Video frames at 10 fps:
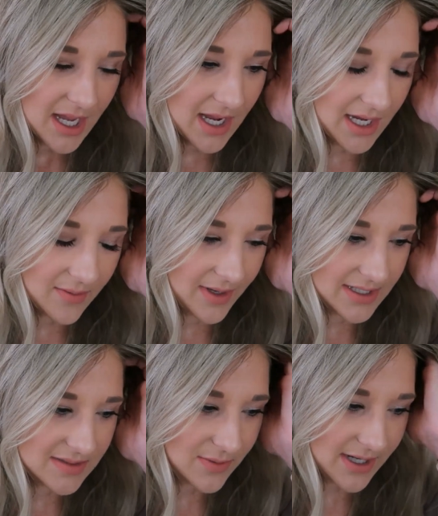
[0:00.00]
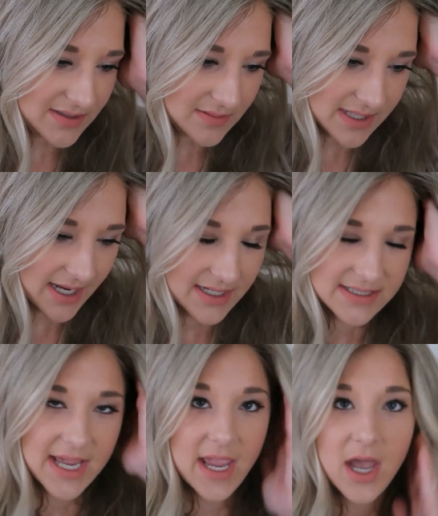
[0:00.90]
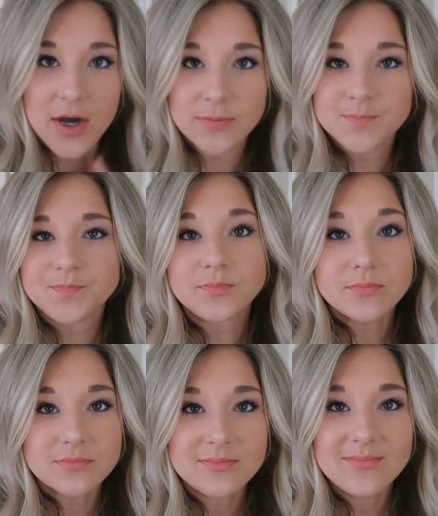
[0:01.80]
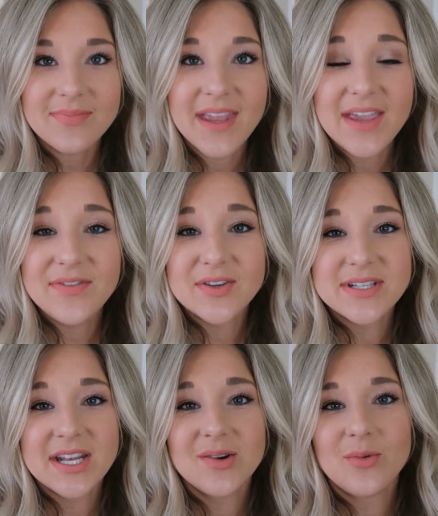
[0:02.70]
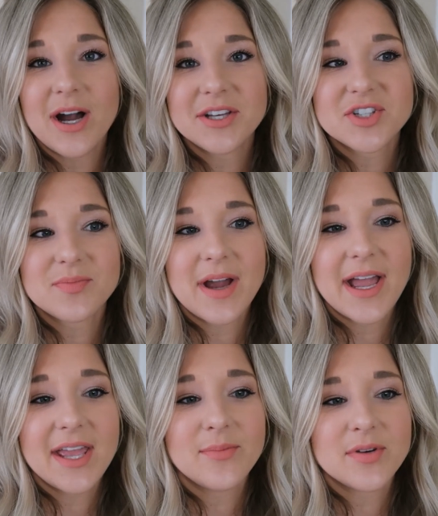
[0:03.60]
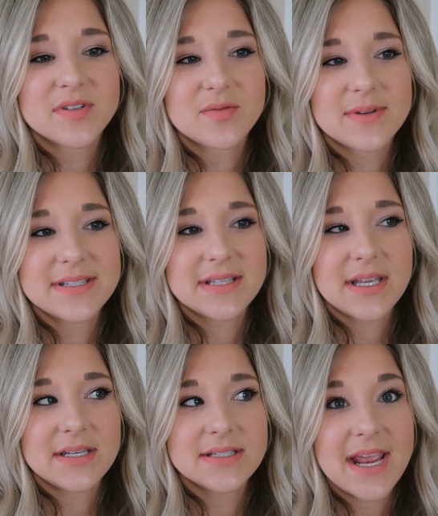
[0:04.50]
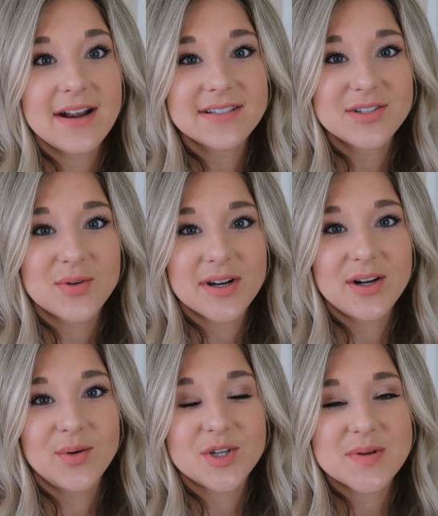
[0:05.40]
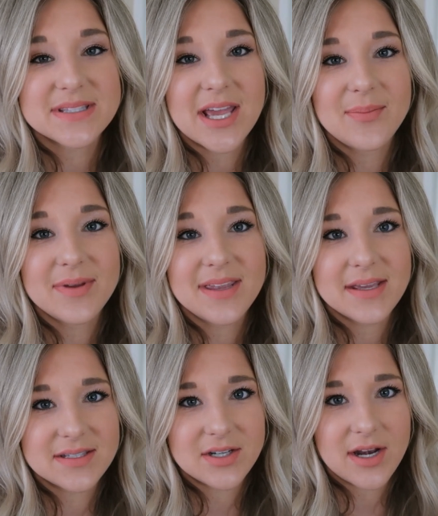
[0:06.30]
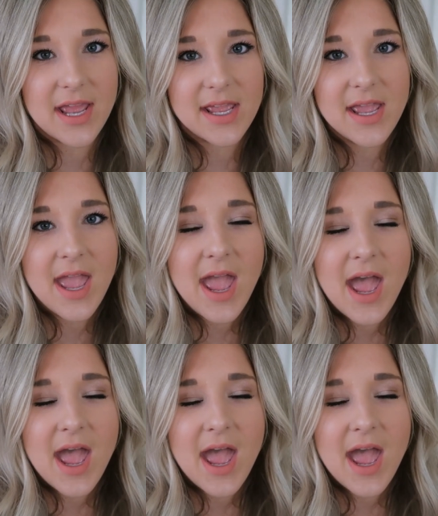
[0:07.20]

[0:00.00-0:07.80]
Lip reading: Anyways, what else was I gonna say? Oh, if you didn't watch my most recent hair tutorial, which was up yesterday,